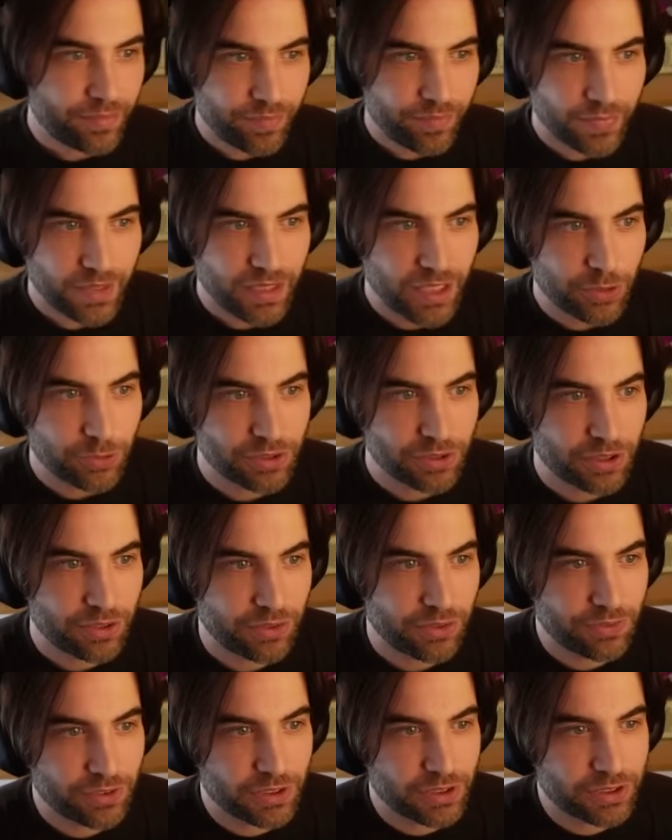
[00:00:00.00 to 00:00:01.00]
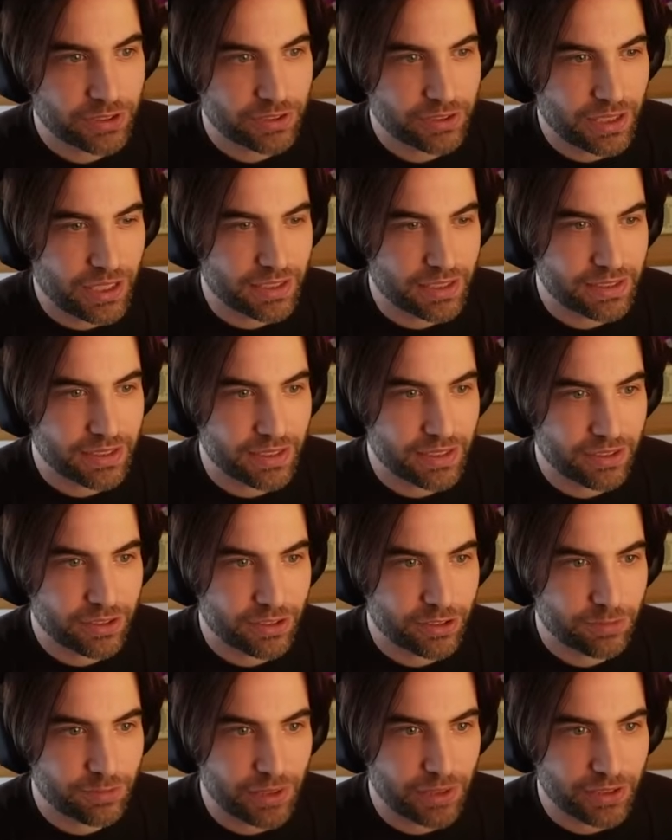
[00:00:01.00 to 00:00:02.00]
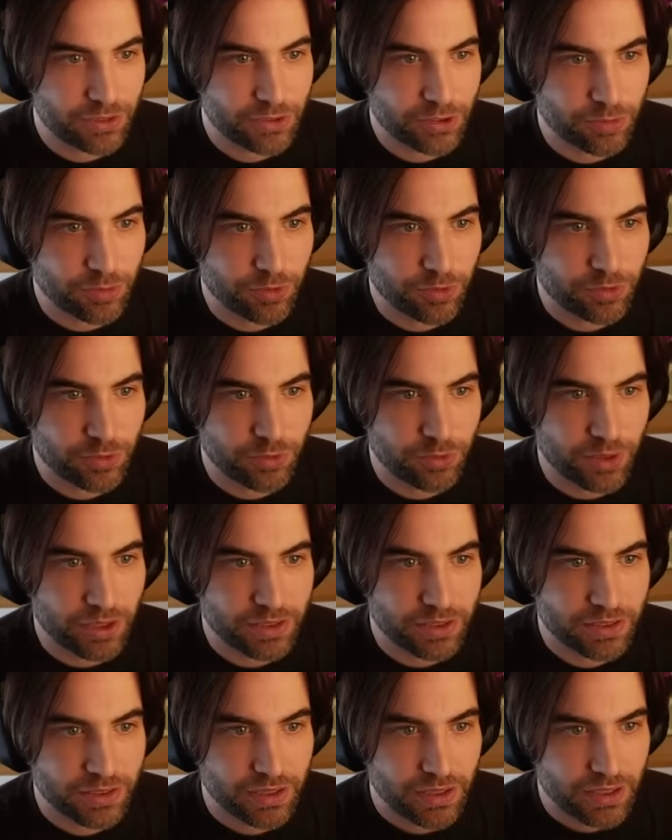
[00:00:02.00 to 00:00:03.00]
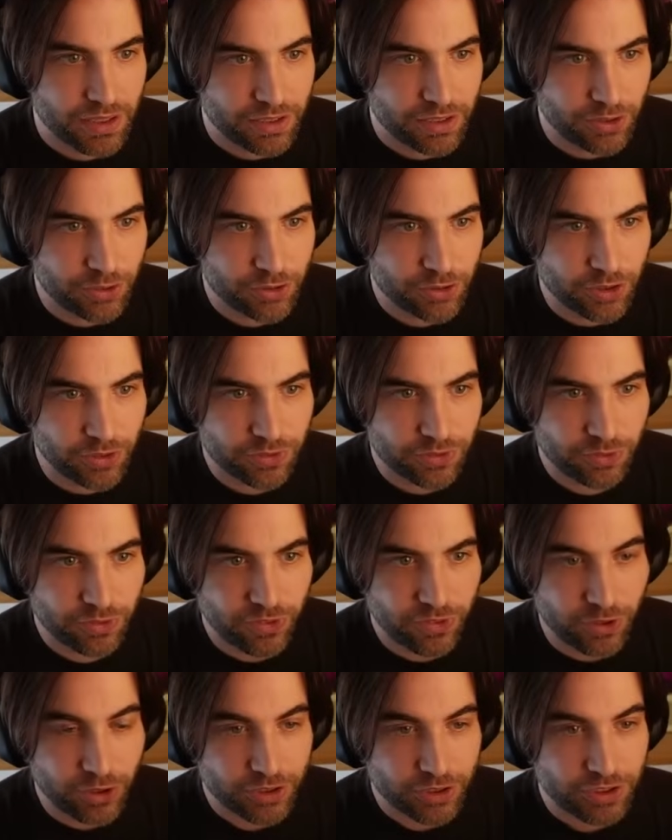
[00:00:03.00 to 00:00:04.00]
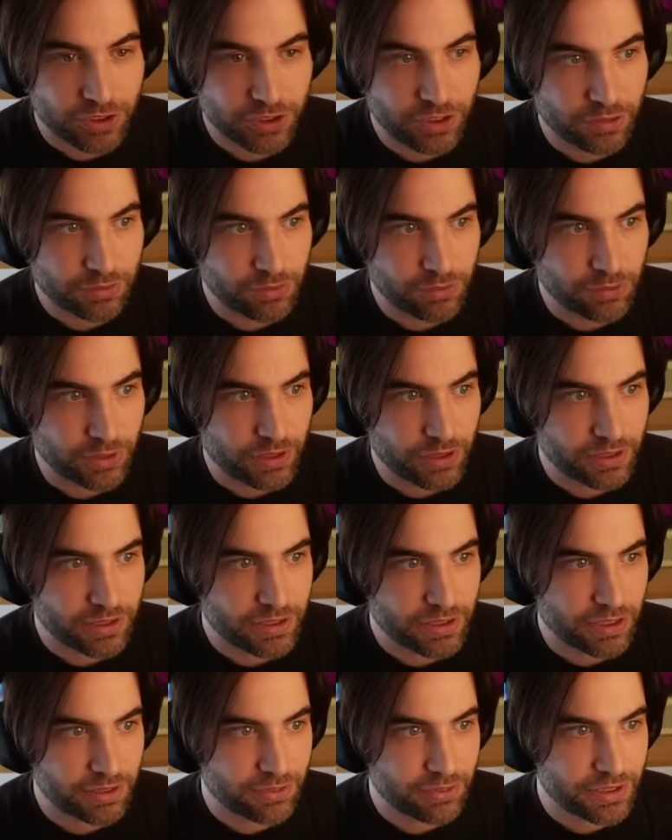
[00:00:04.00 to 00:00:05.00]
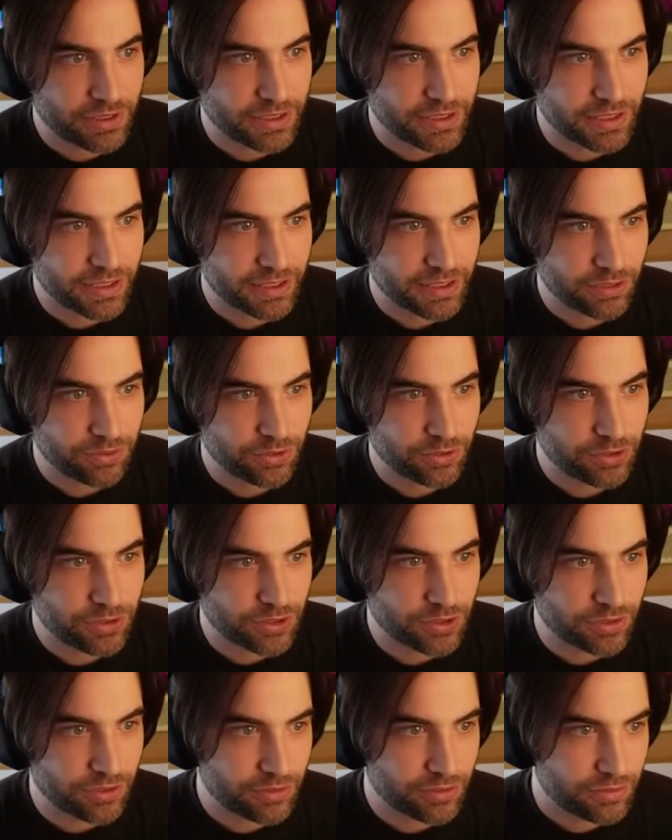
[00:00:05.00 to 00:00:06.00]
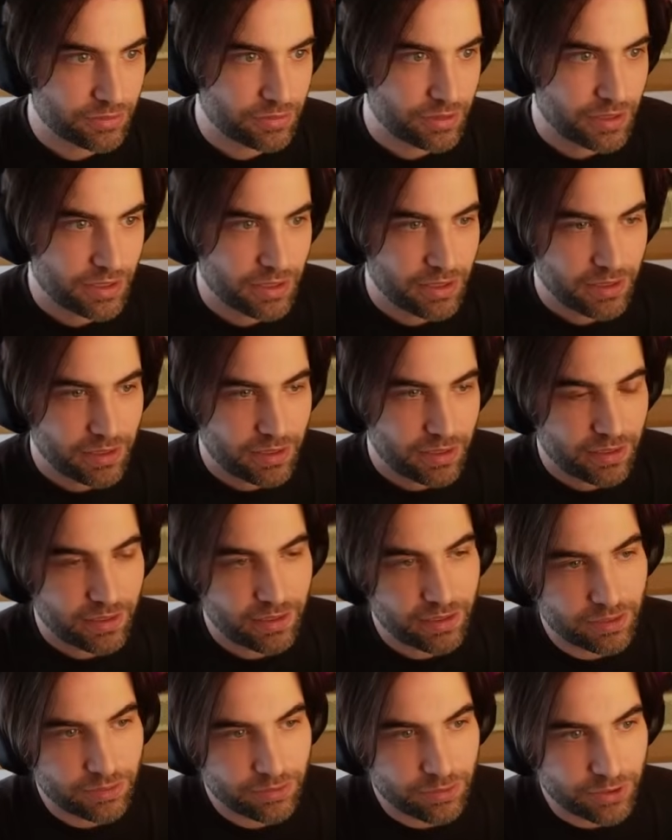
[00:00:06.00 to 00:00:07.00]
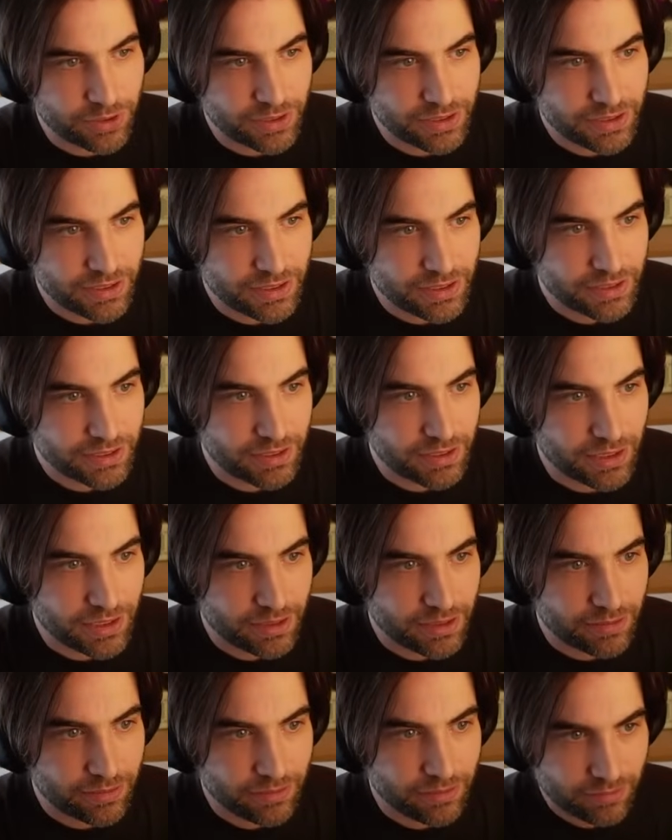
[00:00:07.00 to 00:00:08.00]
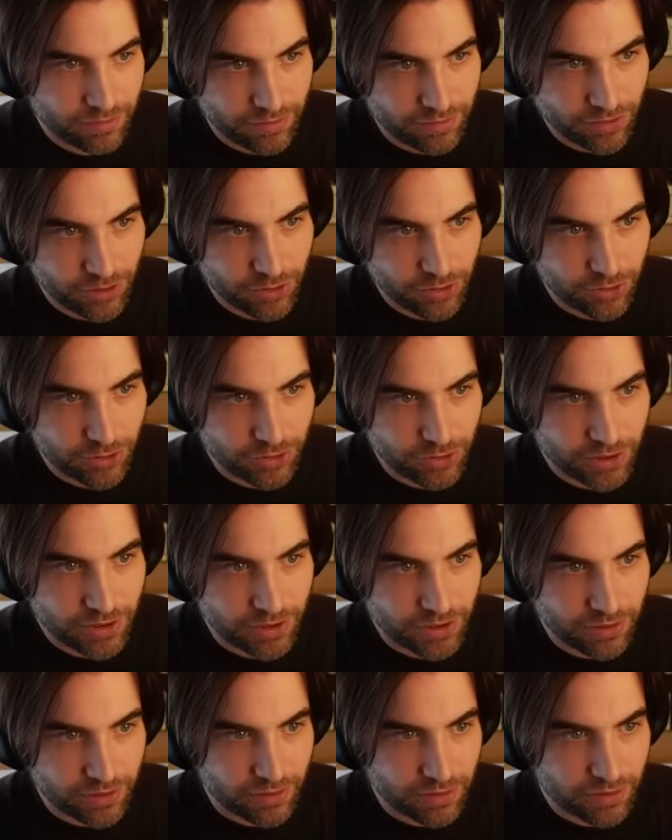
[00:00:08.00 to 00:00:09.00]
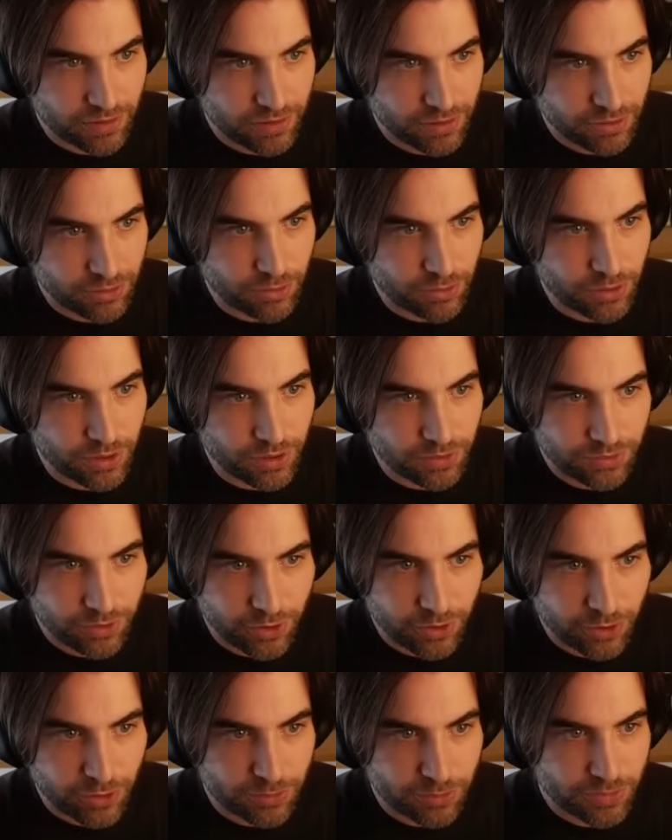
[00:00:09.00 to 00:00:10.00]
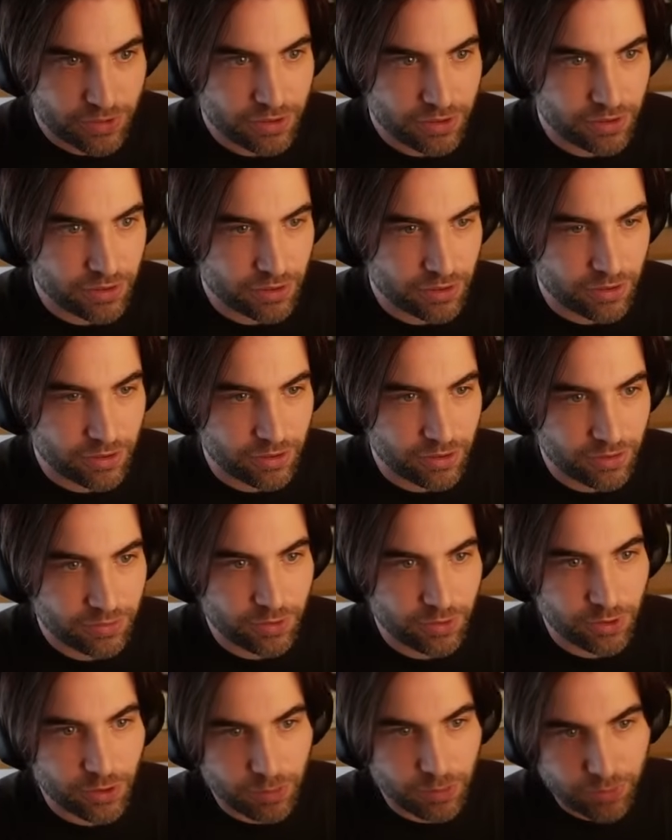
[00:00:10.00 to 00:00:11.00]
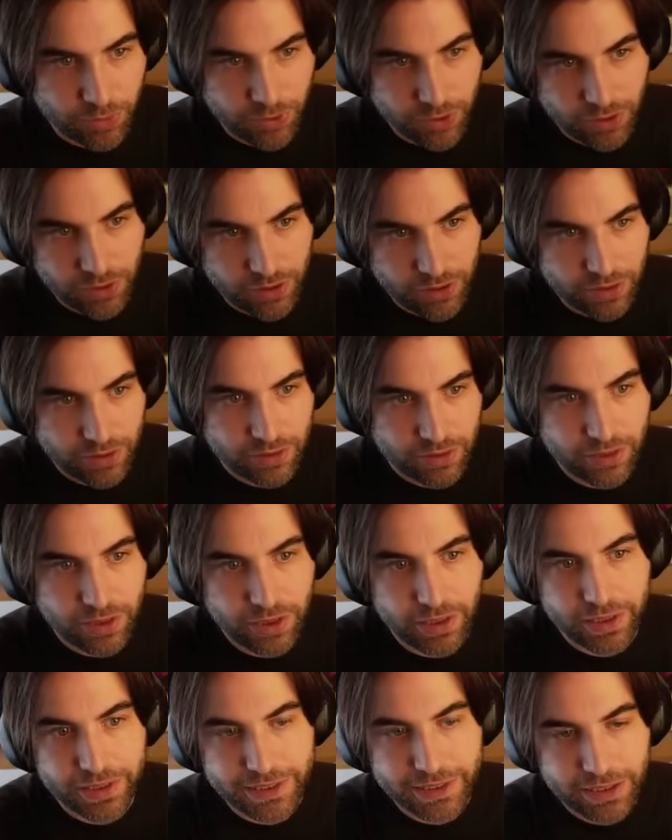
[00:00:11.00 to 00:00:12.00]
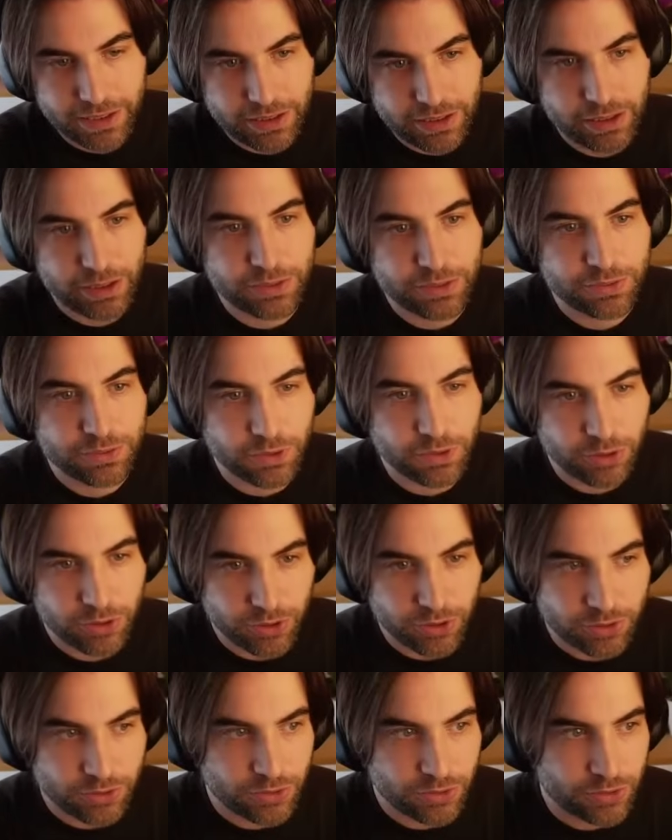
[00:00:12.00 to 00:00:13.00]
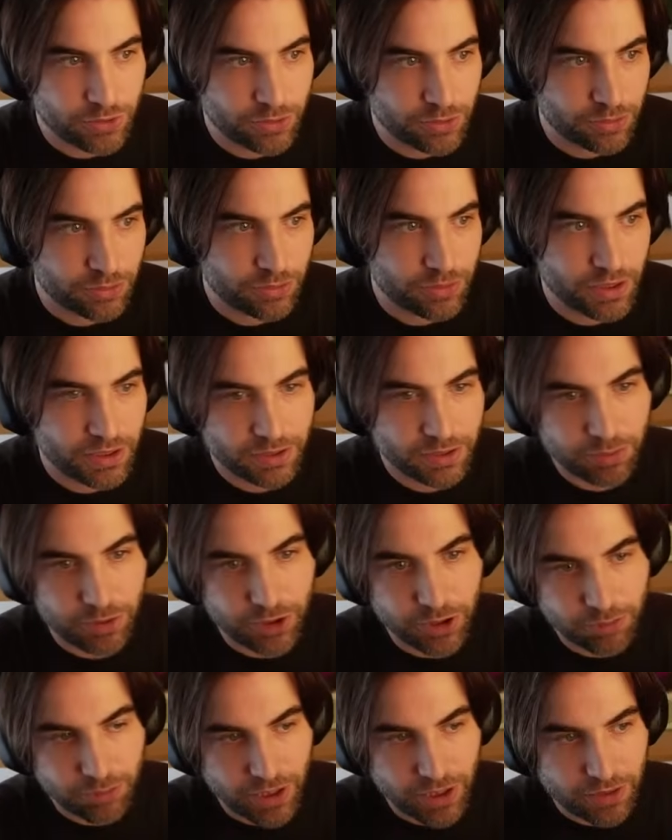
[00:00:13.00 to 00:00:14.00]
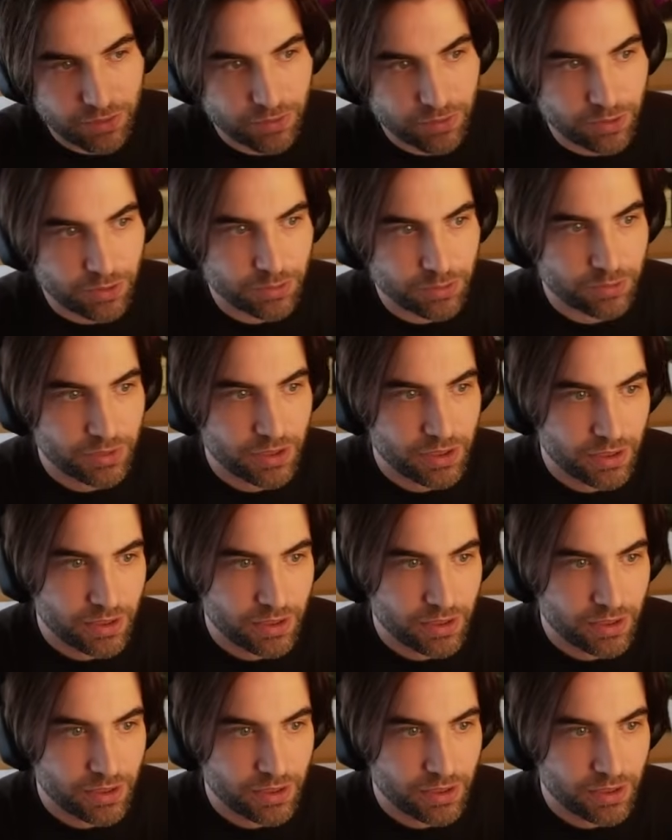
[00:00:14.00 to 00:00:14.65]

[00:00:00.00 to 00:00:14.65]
I wonder if the foundation has any thought plan to move towards the use of POS software service in the future. For instance, like not using Google Forms or for a poll, and alternatives for YouTube as video platform.